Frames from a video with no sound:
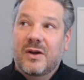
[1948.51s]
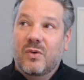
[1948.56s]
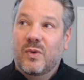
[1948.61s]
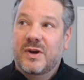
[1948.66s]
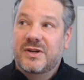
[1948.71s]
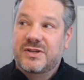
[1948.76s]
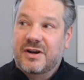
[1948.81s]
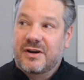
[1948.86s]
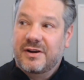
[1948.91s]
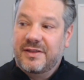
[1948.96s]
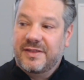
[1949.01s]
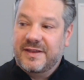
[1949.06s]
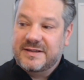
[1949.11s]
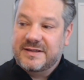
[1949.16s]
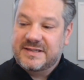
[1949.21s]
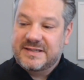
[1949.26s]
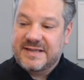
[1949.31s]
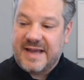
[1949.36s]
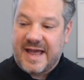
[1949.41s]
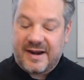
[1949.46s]
which are the
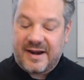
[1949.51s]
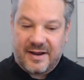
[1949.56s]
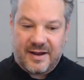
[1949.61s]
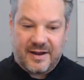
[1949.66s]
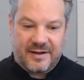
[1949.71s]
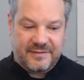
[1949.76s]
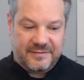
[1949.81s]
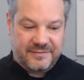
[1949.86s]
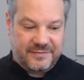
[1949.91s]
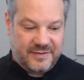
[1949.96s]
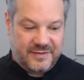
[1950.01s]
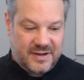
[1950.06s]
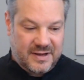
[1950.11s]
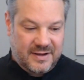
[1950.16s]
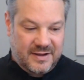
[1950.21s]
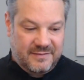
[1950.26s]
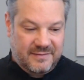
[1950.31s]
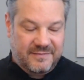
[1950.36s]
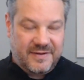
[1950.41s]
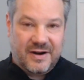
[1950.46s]
set of
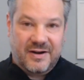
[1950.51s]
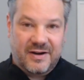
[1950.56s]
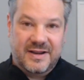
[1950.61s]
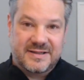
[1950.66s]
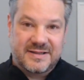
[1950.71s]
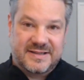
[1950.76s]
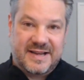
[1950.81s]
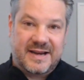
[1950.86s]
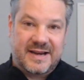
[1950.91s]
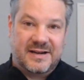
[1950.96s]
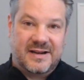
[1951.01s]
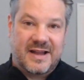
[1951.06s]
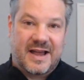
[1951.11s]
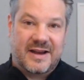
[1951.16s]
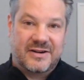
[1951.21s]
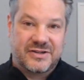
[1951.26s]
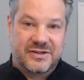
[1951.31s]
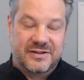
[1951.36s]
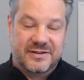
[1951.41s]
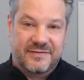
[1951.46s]
various
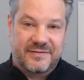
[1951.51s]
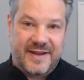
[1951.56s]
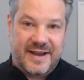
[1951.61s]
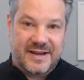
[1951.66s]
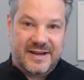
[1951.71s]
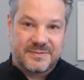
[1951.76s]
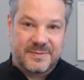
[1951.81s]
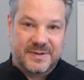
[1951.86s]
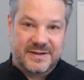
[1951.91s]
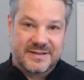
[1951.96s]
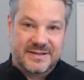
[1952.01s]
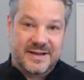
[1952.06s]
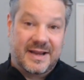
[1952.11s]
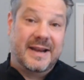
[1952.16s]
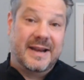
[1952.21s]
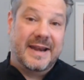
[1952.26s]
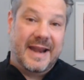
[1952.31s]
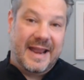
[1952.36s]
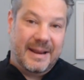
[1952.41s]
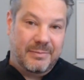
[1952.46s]
technological advancements
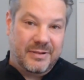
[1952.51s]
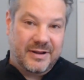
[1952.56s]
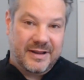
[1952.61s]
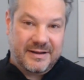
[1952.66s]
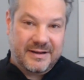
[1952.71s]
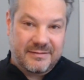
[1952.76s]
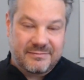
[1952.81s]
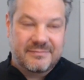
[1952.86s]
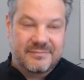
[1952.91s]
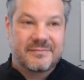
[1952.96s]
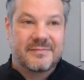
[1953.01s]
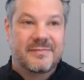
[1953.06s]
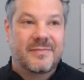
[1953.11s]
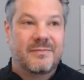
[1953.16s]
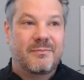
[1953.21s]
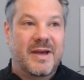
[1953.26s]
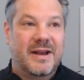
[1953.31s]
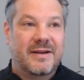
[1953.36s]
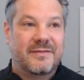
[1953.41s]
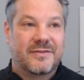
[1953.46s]
enabling
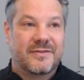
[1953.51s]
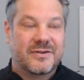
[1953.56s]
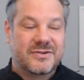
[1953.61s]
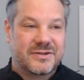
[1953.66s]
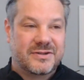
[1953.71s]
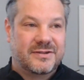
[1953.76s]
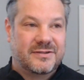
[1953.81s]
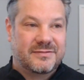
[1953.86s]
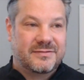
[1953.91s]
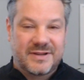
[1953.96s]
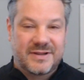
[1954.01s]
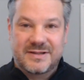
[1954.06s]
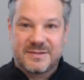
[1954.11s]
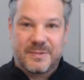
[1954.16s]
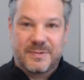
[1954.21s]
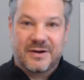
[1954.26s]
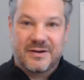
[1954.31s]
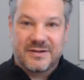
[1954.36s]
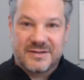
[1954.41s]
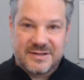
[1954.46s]
metaversal
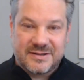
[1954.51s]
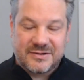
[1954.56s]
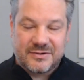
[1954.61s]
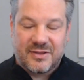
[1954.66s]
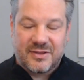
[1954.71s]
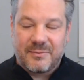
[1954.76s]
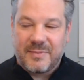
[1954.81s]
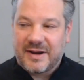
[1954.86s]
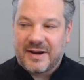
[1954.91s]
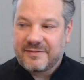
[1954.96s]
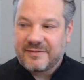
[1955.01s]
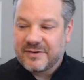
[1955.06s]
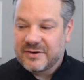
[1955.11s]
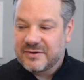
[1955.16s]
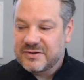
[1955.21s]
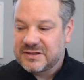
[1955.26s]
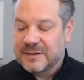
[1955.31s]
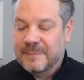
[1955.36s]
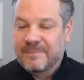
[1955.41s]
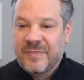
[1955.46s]
experiences with the
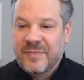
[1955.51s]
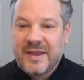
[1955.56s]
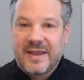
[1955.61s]
metaverse.